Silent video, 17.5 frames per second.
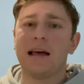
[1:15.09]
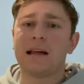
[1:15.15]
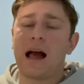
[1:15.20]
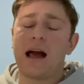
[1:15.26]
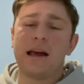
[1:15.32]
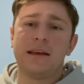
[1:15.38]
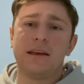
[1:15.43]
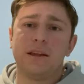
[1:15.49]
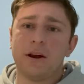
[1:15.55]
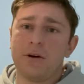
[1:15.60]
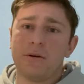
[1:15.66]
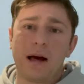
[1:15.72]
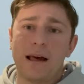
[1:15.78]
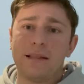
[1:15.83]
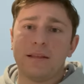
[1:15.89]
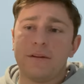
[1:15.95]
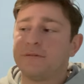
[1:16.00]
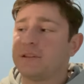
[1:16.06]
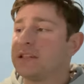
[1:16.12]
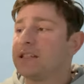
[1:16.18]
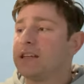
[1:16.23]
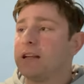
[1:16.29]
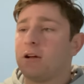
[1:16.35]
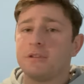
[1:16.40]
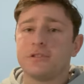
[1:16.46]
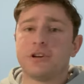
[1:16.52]
I you know, I love to
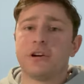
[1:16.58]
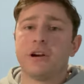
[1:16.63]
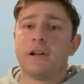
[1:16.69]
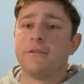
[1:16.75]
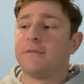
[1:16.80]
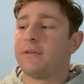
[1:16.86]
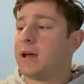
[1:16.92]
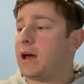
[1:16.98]
see an alternative.